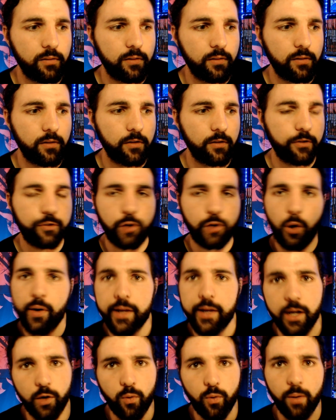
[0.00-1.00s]
starting
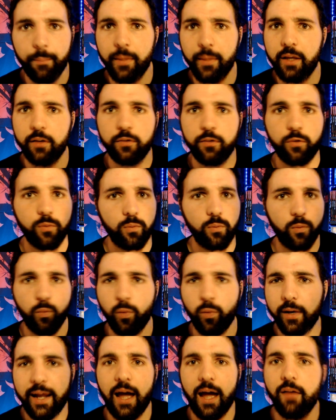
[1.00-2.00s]
equipment,
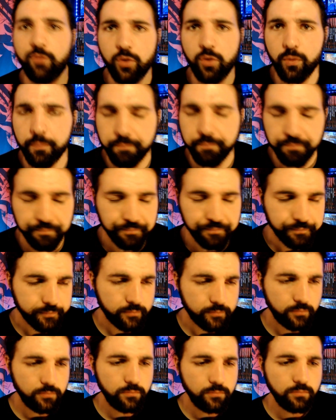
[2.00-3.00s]
what have you.
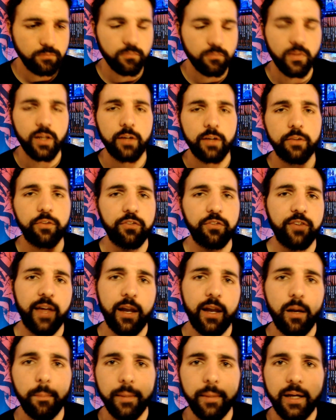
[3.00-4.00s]
Set
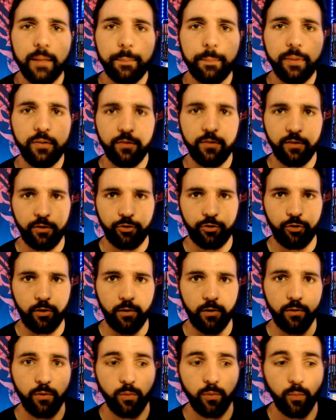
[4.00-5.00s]
up a
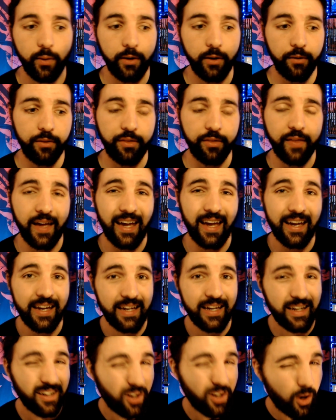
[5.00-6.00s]
position where
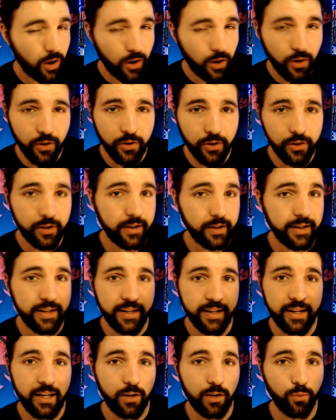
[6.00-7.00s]
they are
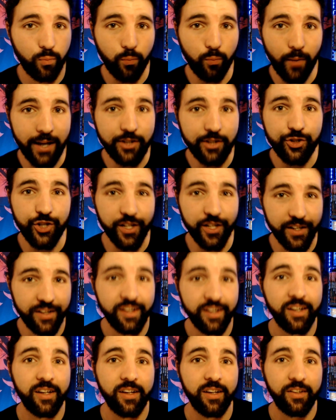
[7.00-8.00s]
in a wretched
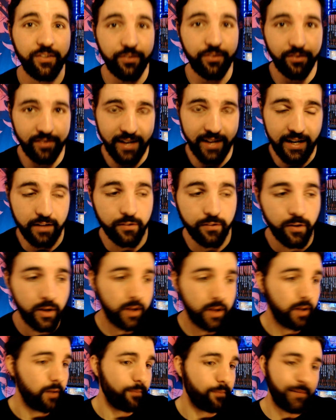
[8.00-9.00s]
state.
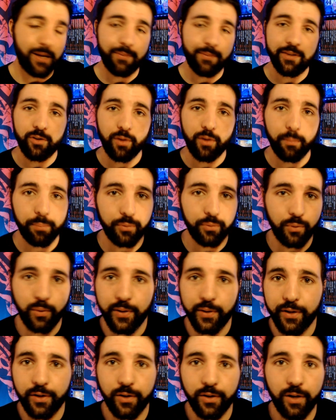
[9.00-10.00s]
Maybe their
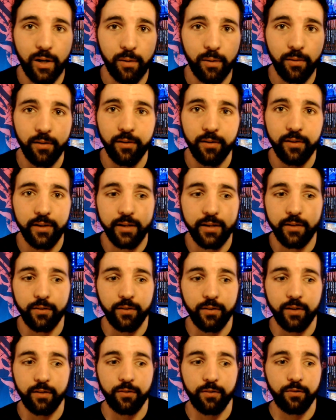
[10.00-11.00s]
employer
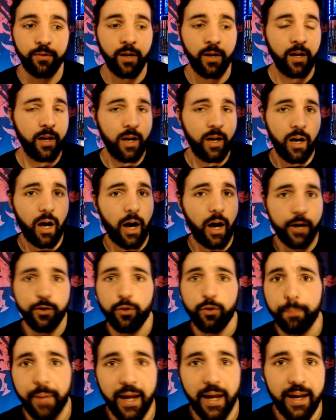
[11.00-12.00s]
is
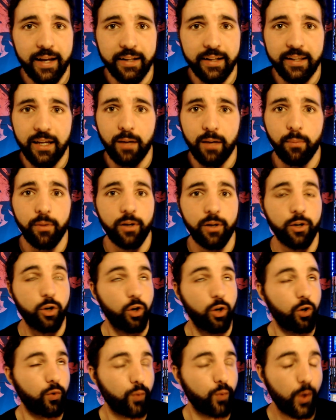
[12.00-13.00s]
underpaying them
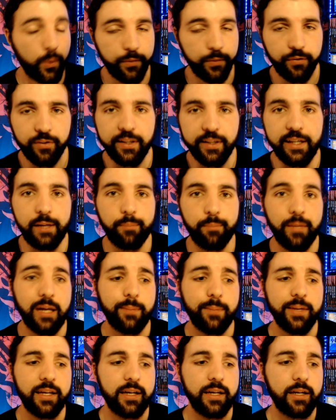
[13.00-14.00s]
grossly.
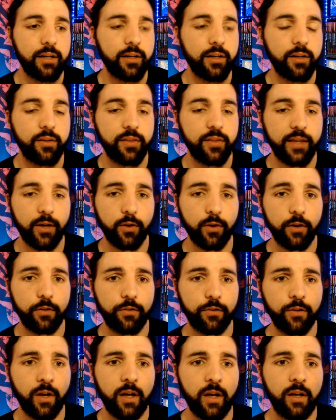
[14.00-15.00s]
Maybe there
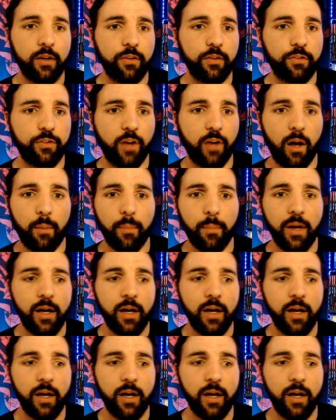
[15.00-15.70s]
is some